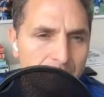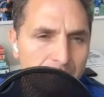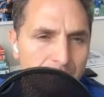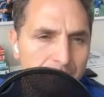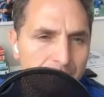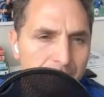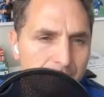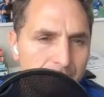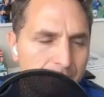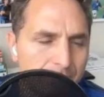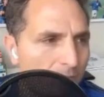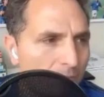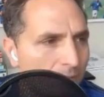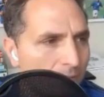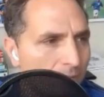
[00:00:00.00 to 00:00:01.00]

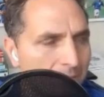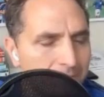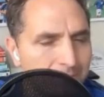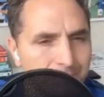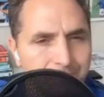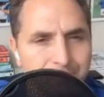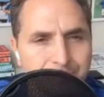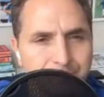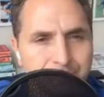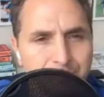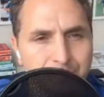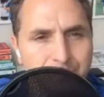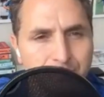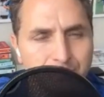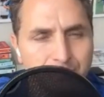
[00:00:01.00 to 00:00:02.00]

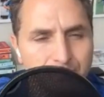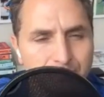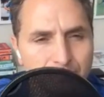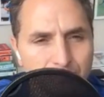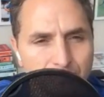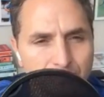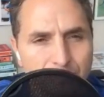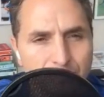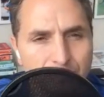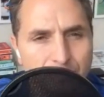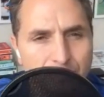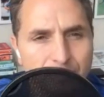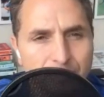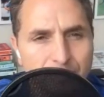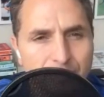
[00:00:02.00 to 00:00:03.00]

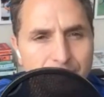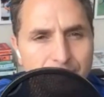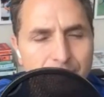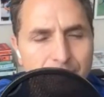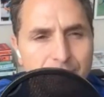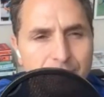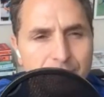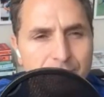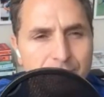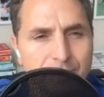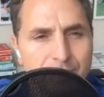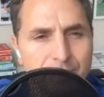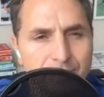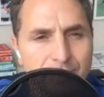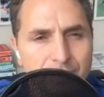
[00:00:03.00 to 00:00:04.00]

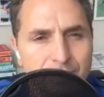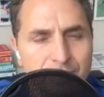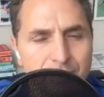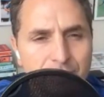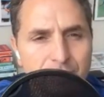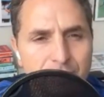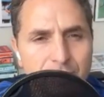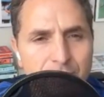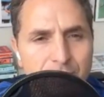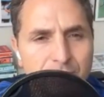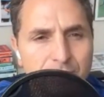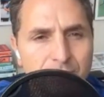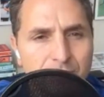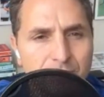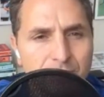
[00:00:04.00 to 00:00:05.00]

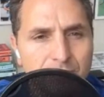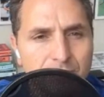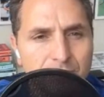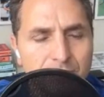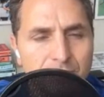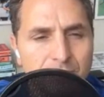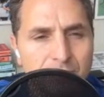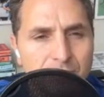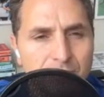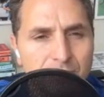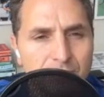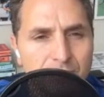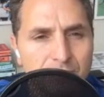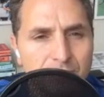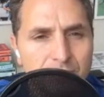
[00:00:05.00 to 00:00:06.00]

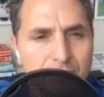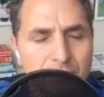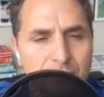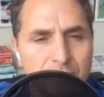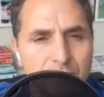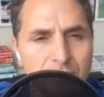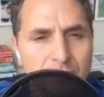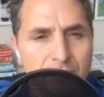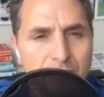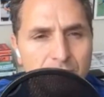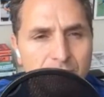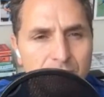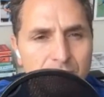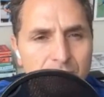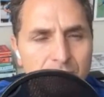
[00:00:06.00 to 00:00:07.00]

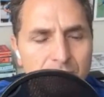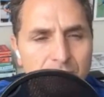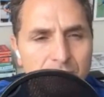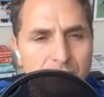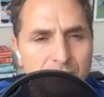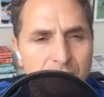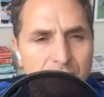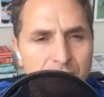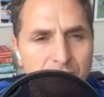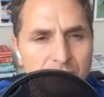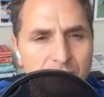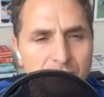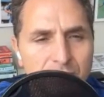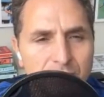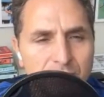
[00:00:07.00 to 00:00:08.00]
(silent)